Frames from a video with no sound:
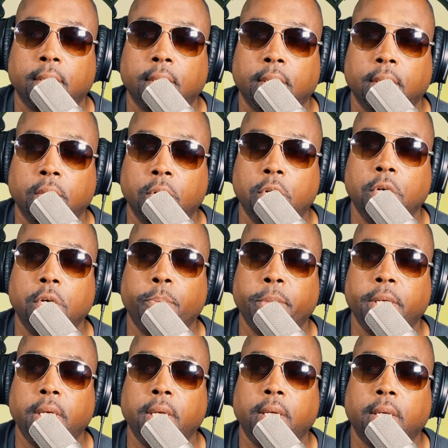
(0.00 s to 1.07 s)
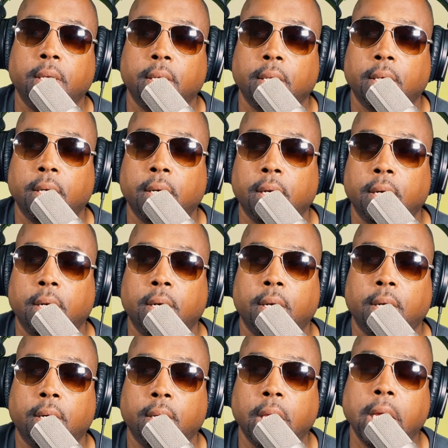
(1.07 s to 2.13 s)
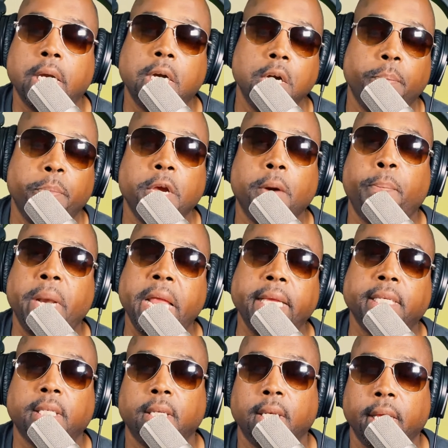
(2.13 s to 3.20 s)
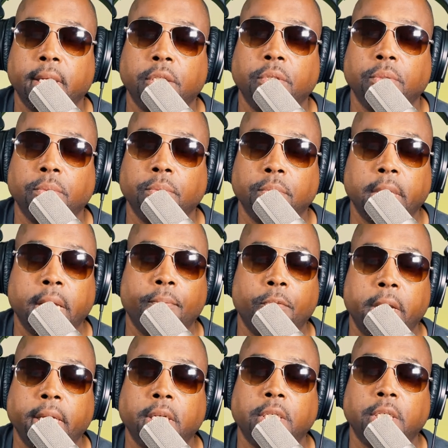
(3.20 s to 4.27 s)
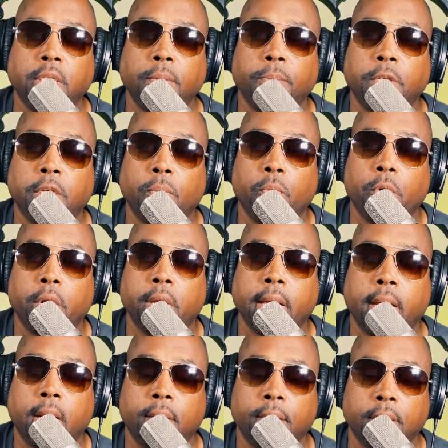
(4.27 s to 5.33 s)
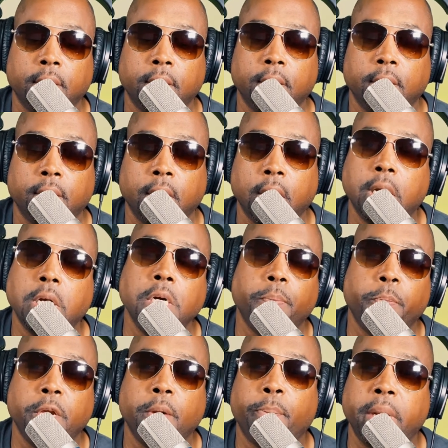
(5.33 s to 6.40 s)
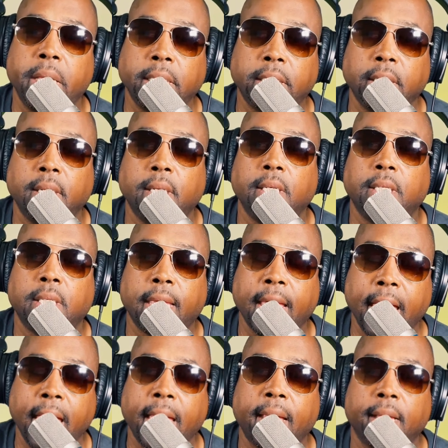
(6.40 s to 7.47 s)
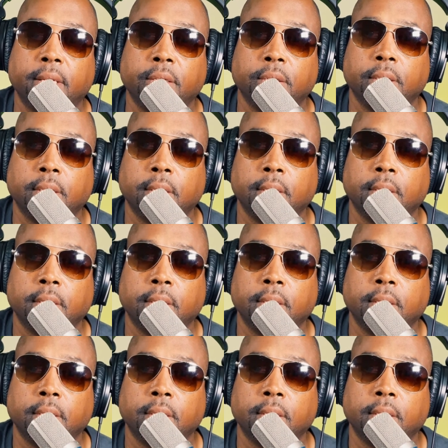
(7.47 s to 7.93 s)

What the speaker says: You could be, it could be a blessing that you, that relationship didn't work out. It could be a blessing in disguise.